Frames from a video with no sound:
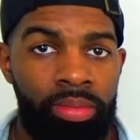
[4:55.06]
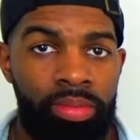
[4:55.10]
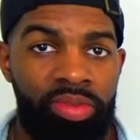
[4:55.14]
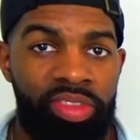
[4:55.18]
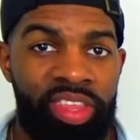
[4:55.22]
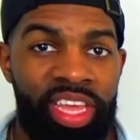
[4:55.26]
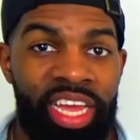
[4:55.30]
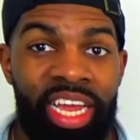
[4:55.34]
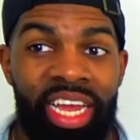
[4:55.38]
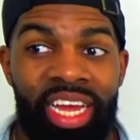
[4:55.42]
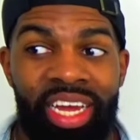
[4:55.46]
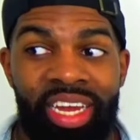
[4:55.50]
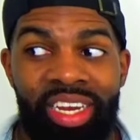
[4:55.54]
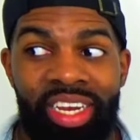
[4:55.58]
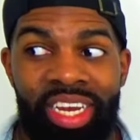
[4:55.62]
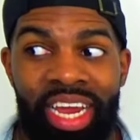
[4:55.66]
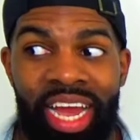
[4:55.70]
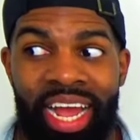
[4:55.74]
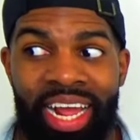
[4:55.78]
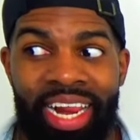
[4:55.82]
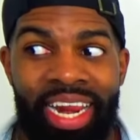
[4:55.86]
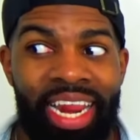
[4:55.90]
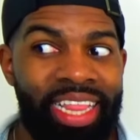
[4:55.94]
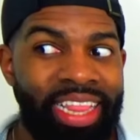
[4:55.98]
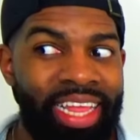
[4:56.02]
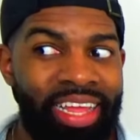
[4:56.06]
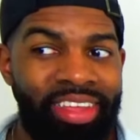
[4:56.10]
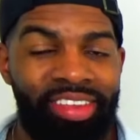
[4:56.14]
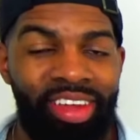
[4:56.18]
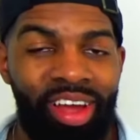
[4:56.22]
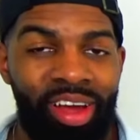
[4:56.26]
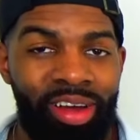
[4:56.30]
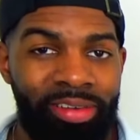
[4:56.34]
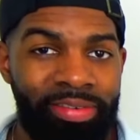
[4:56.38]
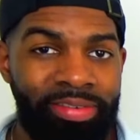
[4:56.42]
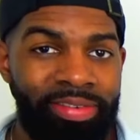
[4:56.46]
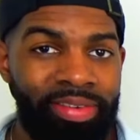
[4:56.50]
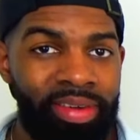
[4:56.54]
take chancletas
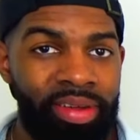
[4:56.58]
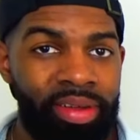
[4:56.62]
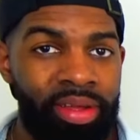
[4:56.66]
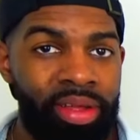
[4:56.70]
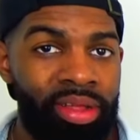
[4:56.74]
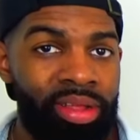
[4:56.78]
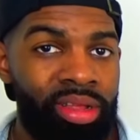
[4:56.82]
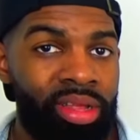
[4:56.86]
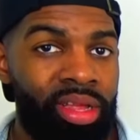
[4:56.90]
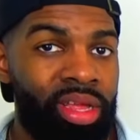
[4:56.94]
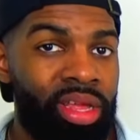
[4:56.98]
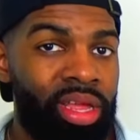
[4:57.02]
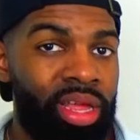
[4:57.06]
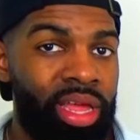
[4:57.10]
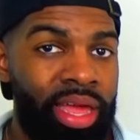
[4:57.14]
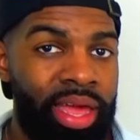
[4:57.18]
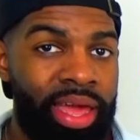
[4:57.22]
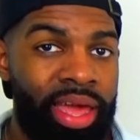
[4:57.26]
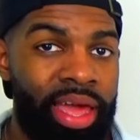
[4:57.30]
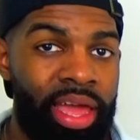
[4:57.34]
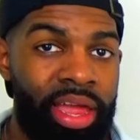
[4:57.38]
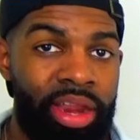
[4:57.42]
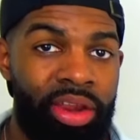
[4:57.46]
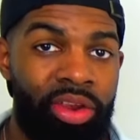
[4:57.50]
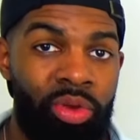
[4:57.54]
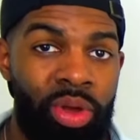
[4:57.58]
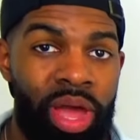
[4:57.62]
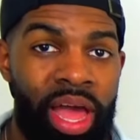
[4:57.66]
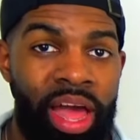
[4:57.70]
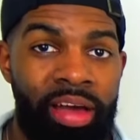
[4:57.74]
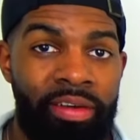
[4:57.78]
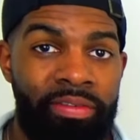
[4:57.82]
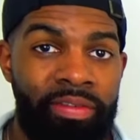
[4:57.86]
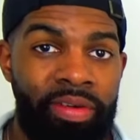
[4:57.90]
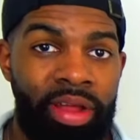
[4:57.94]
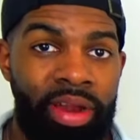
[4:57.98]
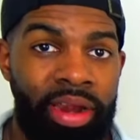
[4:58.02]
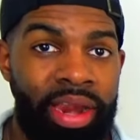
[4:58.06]
off, and you
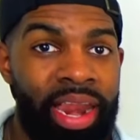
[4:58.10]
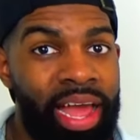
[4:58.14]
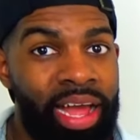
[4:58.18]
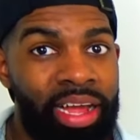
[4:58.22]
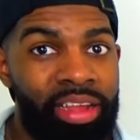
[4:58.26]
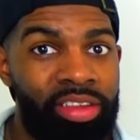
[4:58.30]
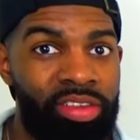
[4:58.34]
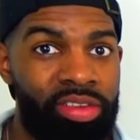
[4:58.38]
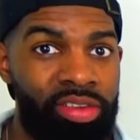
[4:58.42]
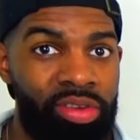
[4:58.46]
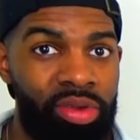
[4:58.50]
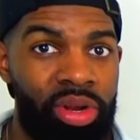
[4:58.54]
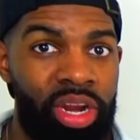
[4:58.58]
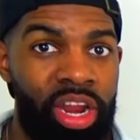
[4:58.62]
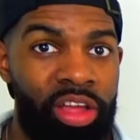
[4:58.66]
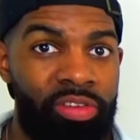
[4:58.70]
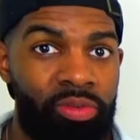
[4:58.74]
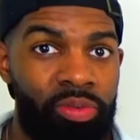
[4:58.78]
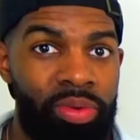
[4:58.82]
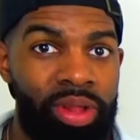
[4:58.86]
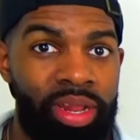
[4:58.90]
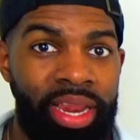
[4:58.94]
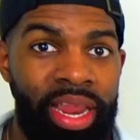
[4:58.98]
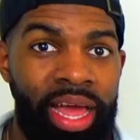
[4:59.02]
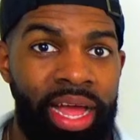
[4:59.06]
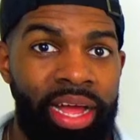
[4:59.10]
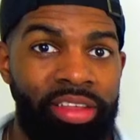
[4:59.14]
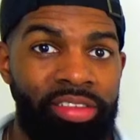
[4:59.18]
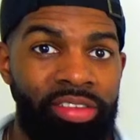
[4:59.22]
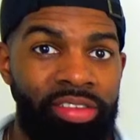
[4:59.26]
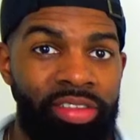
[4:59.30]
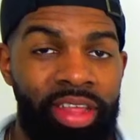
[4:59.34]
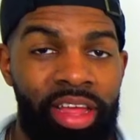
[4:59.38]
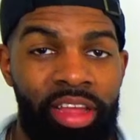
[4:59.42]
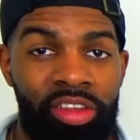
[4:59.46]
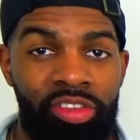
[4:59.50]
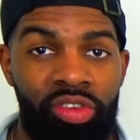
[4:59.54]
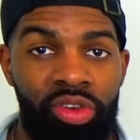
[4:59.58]
have las. You're left with las.
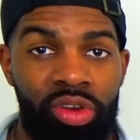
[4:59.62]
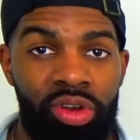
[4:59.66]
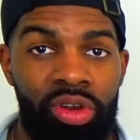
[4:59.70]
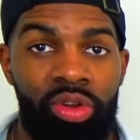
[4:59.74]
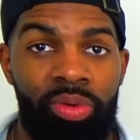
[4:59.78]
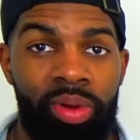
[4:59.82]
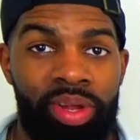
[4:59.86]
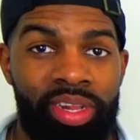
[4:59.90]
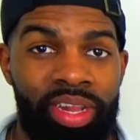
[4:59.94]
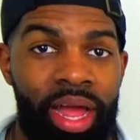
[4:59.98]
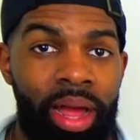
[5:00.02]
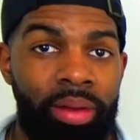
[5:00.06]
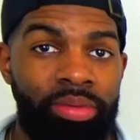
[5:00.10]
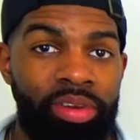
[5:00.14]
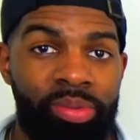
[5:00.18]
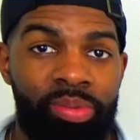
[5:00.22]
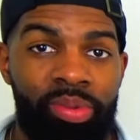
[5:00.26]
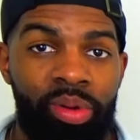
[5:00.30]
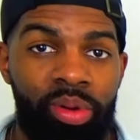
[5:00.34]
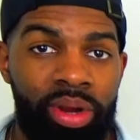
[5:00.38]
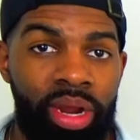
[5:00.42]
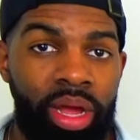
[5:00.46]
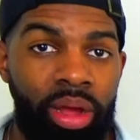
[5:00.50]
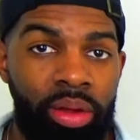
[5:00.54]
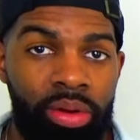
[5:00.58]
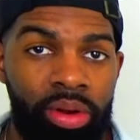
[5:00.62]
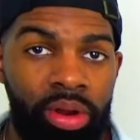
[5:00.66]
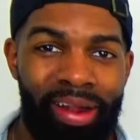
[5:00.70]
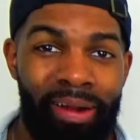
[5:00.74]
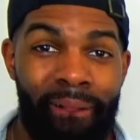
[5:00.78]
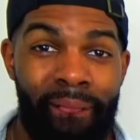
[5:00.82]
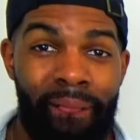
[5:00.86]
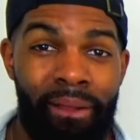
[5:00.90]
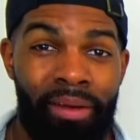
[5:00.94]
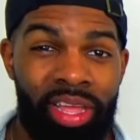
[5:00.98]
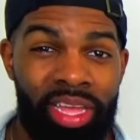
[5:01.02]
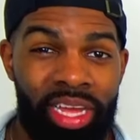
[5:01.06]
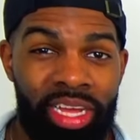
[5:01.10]
That's your direct object pronoun.
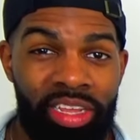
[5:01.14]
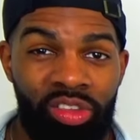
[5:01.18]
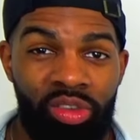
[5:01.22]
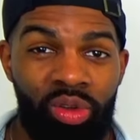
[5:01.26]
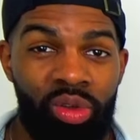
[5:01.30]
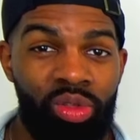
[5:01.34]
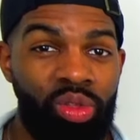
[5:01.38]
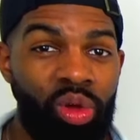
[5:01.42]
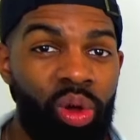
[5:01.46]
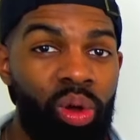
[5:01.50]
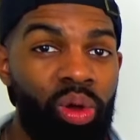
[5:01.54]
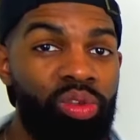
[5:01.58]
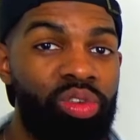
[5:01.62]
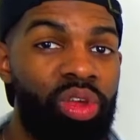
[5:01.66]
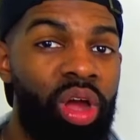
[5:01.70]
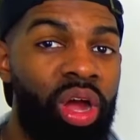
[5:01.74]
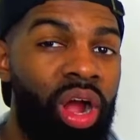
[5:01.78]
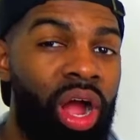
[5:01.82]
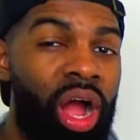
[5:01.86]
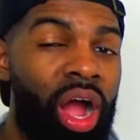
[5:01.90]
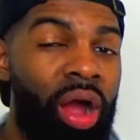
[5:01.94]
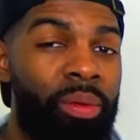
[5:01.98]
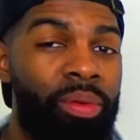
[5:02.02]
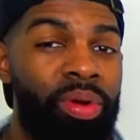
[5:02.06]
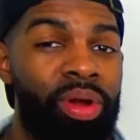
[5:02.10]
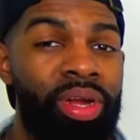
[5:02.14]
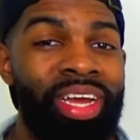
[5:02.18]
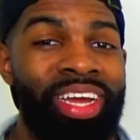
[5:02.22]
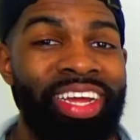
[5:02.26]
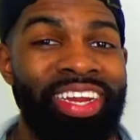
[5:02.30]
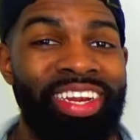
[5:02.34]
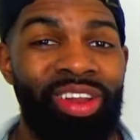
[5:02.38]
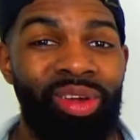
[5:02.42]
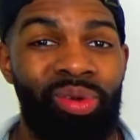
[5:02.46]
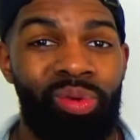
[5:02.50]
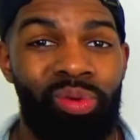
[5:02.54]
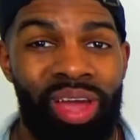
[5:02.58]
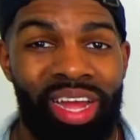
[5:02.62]
Okay, so those are our
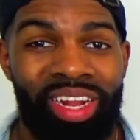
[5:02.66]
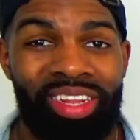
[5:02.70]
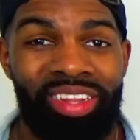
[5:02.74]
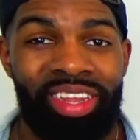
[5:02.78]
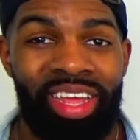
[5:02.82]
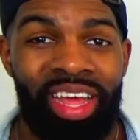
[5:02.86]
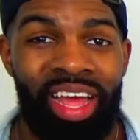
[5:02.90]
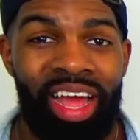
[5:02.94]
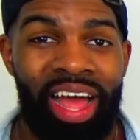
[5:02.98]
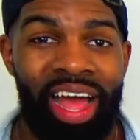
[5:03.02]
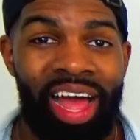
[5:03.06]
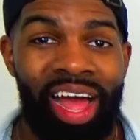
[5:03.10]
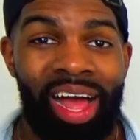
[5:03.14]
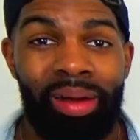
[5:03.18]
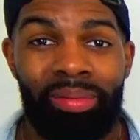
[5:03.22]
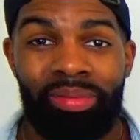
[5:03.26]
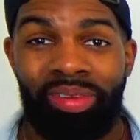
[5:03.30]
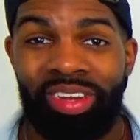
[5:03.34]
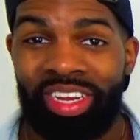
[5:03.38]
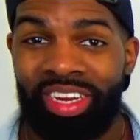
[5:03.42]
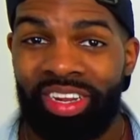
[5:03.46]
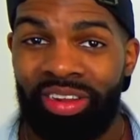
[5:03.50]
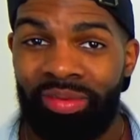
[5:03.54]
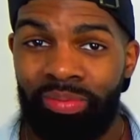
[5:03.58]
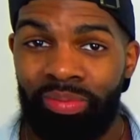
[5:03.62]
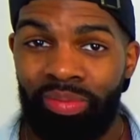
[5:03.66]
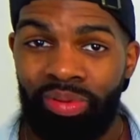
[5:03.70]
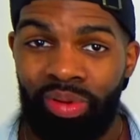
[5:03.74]
direct object